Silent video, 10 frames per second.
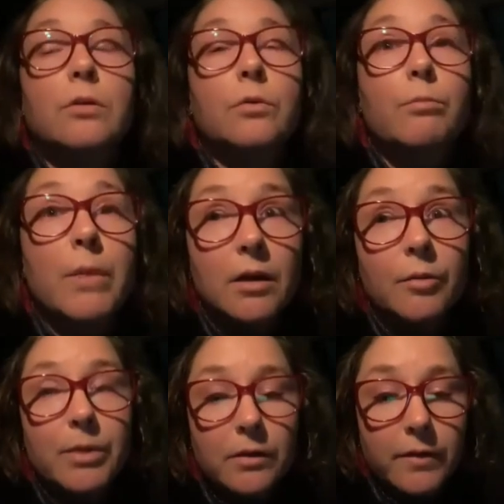may
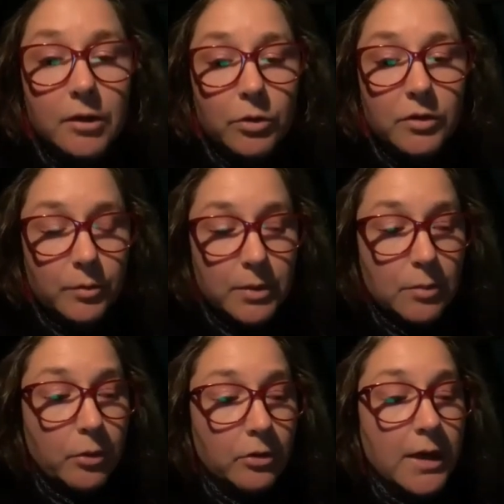not be available to
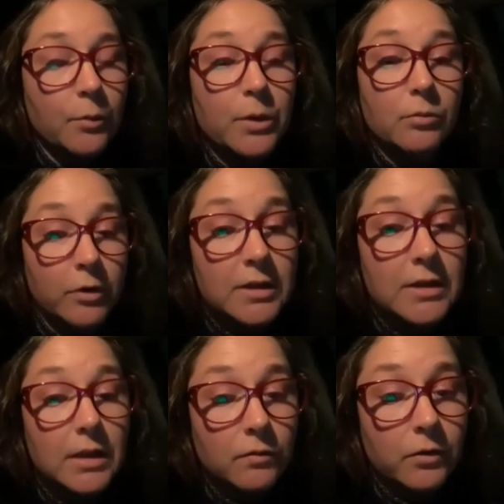people that we really
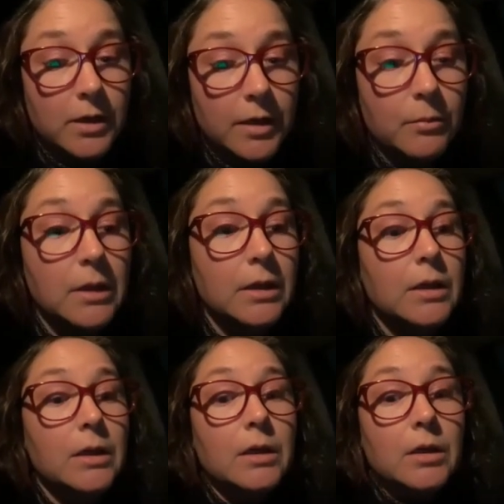need for them
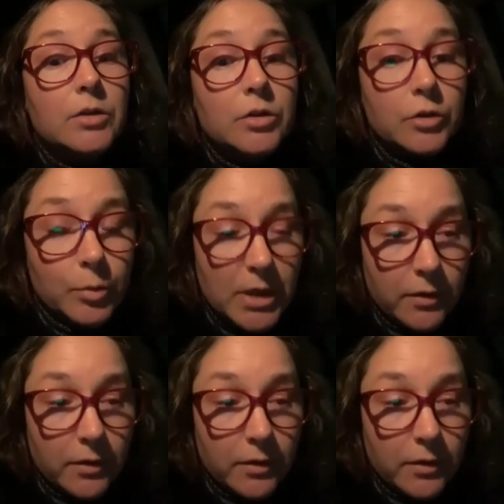to be